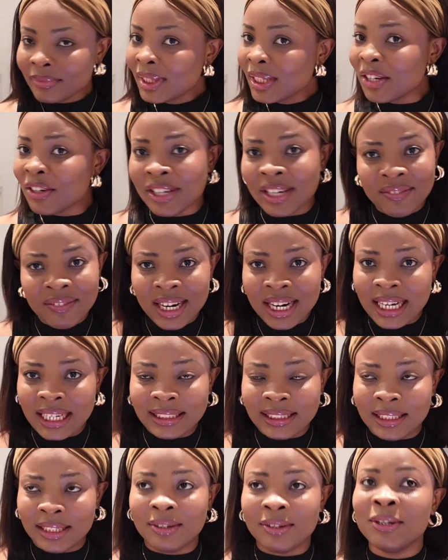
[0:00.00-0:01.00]
I never can
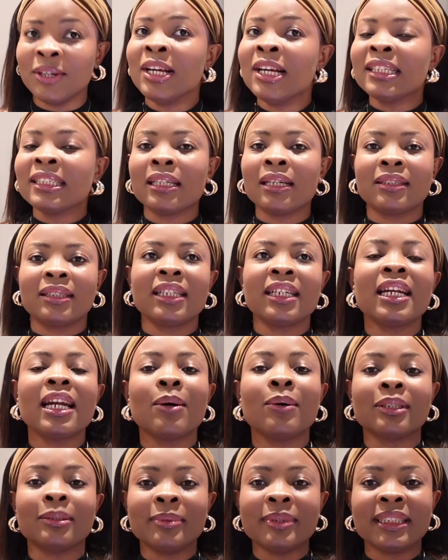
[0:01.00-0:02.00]
tell. So I was thinking
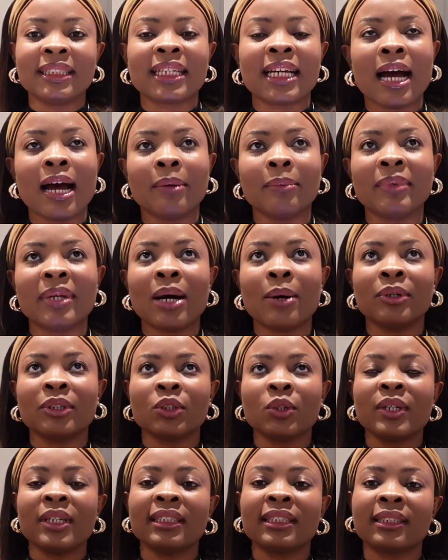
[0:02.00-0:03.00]
I was being scammed. I was always